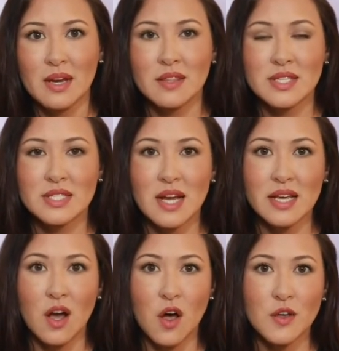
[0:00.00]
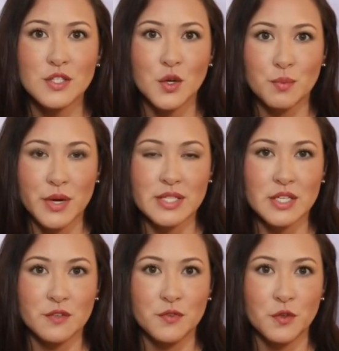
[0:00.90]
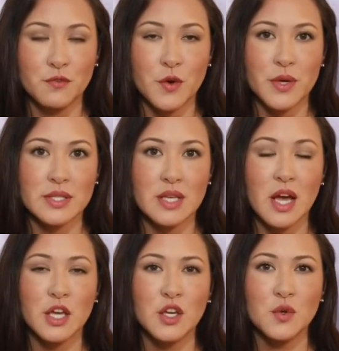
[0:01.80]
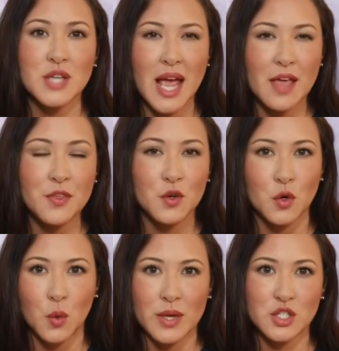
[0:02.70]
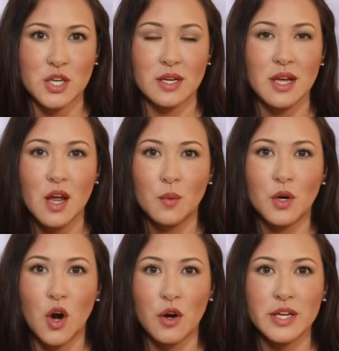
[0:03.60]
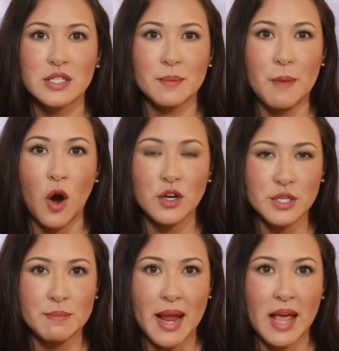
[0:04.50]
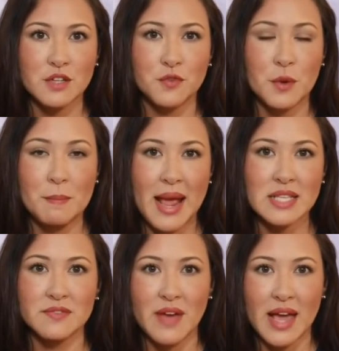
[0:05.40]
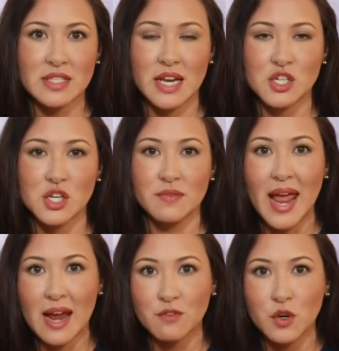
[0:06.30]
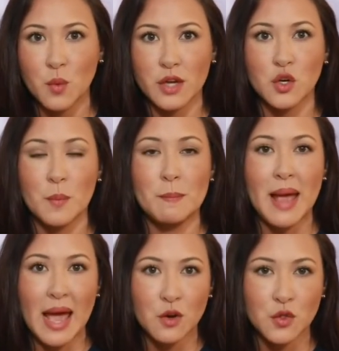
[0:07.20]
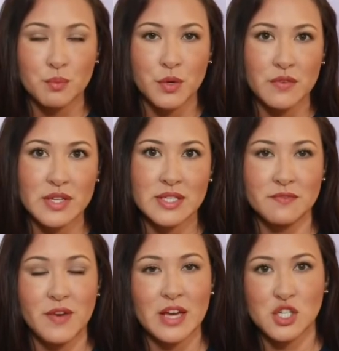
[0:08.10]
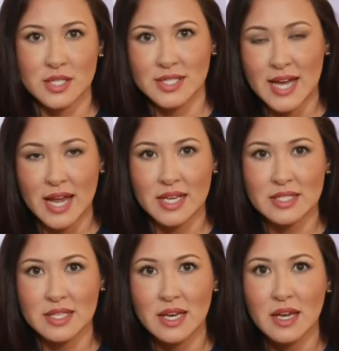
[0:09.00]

Now, the study also brings into full focus a huge ethical question regarding our demand for mass vaccination of everyone, no matter their previous infection status.